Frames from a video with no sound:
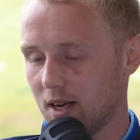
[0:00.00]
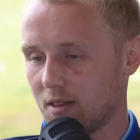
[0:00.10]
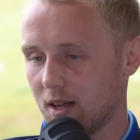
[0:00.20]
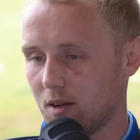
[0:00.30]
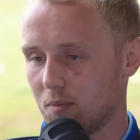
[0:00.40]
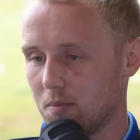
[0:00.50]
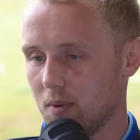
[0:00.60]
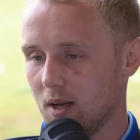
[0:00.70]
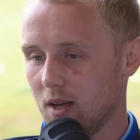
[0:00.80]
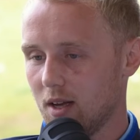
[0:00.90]
I think
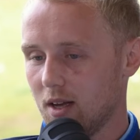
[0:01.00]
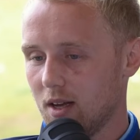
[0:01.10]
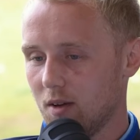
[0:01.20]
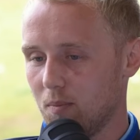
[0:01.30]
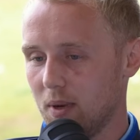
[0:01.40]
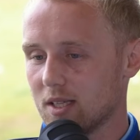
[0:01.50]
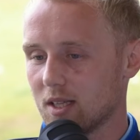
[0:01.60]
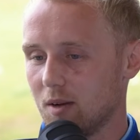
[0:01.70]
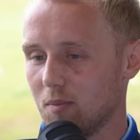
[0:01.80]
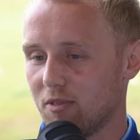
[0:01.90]

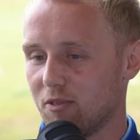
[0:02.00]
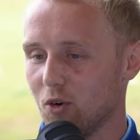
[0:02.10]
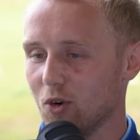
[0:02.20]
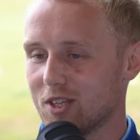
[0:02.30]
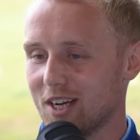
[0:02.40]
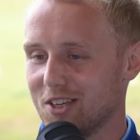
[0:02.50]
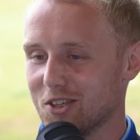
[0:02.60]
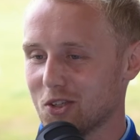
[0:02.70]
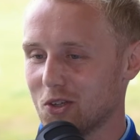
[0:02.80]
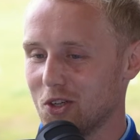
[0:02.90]
basically before 10
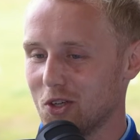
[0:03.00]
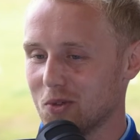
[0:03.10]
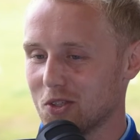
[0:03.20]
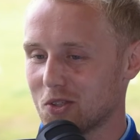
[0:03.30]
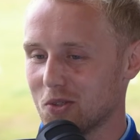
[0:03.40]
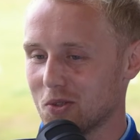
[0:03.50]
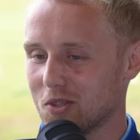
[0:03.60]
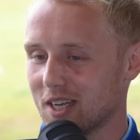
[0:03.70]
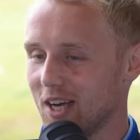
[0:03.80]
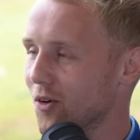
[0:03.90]
years ago you were just told
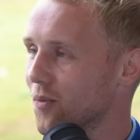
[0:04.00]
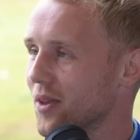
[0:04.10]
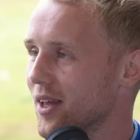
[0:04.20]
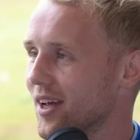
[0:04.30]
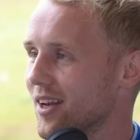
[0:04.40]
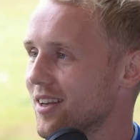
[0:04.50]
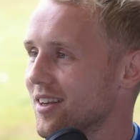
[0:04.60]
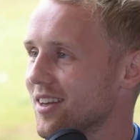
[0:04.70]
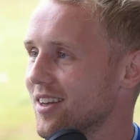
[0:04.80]
to get on with it, and